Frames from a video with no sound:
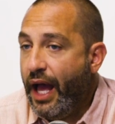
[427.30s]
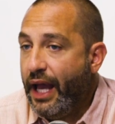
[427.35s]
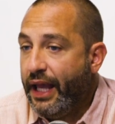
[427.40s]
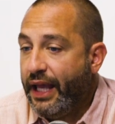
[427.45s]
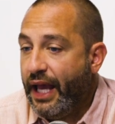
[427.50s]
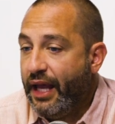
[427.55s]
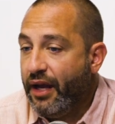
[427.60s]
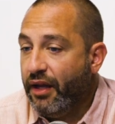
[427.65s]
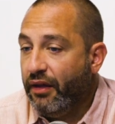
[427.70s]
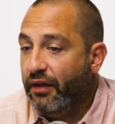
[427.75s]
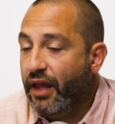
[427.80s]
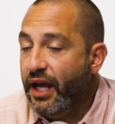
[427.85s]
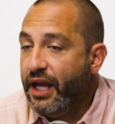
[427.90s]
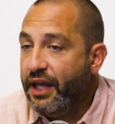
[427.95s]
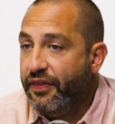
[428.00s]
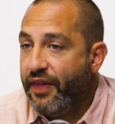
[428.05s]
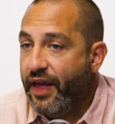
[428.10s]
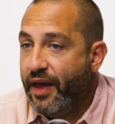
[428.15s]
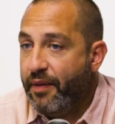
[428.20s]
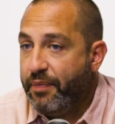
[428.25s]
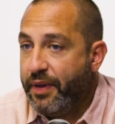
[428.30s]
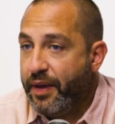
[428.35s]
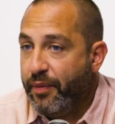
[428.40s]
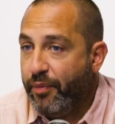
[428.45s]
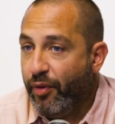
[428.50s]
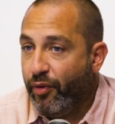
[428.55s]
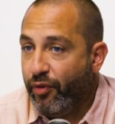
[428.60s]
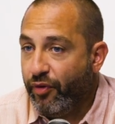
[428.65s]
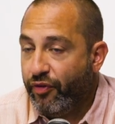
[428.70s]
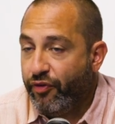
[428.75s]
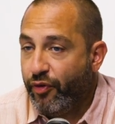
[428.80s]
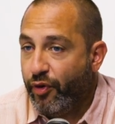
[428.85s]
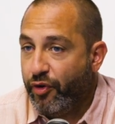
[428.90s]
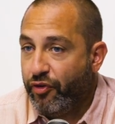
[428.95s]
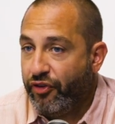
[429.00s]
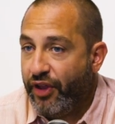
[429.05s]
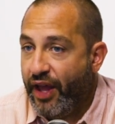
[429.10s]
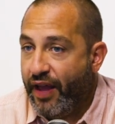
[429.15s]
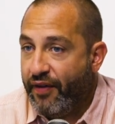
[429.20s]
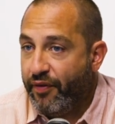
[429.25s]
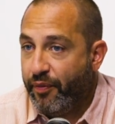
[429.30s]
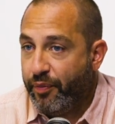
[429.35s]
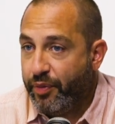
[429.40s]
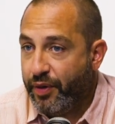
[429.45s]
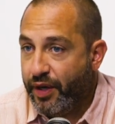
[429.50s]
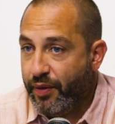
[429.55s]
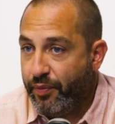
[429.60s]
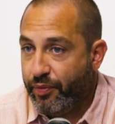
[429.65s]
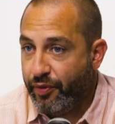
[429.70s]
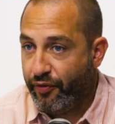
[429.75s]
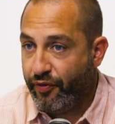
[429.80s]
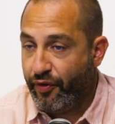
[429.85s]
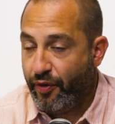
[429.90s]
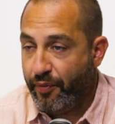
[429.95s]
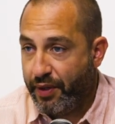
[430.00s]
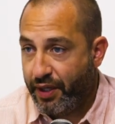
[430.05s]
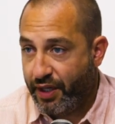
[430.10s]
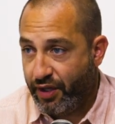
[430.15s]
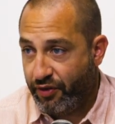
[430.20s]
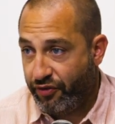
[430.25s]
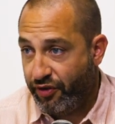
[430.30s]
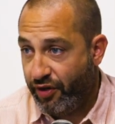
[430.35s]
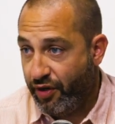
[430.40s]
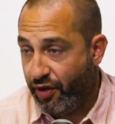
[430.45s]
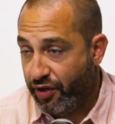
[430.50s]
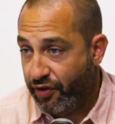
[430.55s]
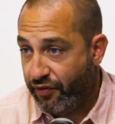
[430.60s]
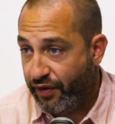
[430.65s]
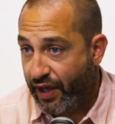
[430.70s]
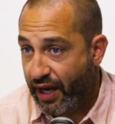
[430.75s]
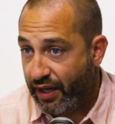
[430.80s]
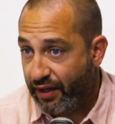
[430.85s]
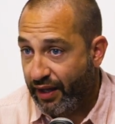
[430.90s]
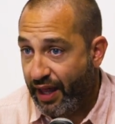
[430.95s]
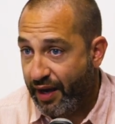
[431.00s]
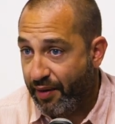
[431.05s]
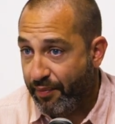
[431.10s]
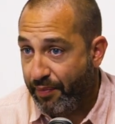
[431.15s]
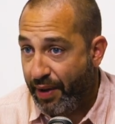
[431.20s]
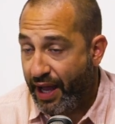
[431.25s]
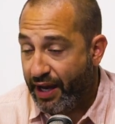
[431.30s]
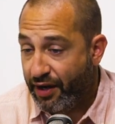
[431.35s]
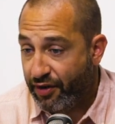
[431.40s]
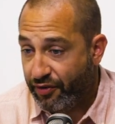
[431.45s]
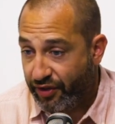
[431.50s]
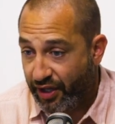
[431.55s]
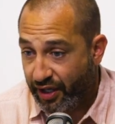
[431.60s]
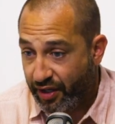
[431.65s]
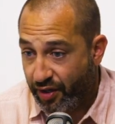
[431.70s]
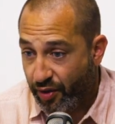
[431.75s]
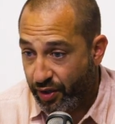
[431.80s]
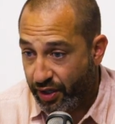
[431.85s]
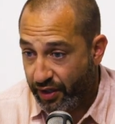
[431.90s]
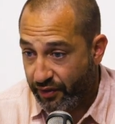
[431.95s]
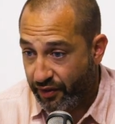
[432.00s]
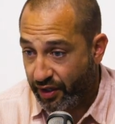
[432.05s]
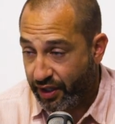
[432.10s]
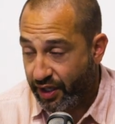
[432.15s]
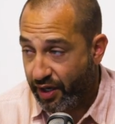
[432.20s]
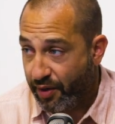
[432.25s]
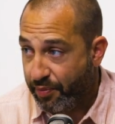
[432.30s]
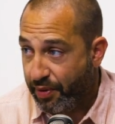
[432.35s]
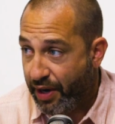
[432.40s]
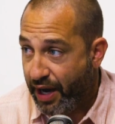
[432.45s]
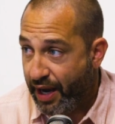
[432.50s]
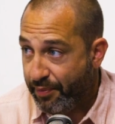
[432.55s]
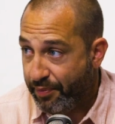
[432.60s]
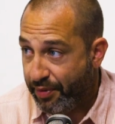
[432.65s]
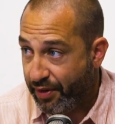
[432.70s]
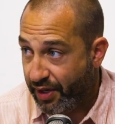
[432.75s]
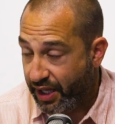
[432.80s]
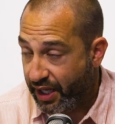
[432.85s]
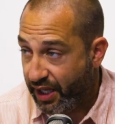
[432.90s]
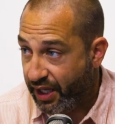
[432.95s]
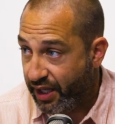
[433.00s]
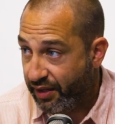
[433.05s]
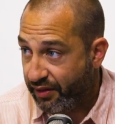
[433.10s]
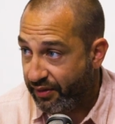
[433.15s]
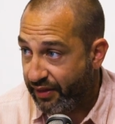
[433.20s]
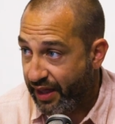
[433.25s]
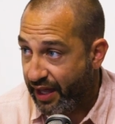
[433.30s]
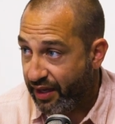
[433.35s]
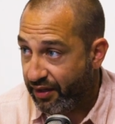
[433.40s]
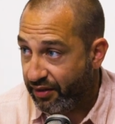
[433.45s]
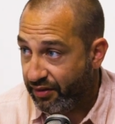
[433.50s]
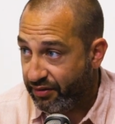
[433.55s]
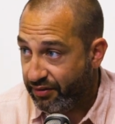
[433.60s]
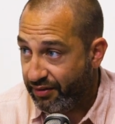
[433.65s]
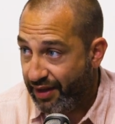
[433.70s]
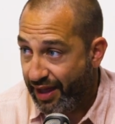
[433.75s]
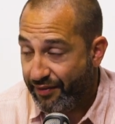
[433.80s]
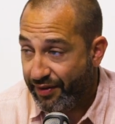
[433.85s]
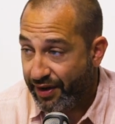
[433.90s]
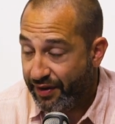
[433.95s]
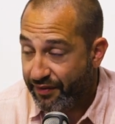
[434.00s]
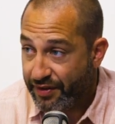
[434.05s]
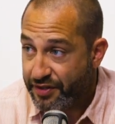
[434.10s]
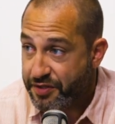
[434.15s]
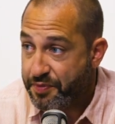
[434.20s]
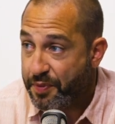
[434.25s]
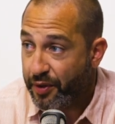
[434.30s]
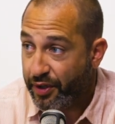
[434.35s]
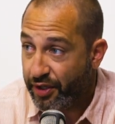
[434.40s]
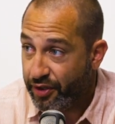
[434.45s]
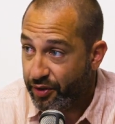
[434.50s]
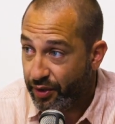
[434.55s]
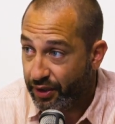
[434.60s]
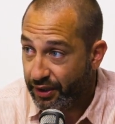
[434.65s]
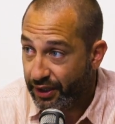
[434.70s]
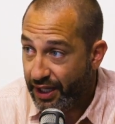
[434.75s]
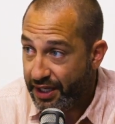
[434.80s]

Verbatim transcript: I kind of like that people were forced to have a pre-approval because, you know, you've got a lot of buyers that go in and look at a property that haven't even spoken to a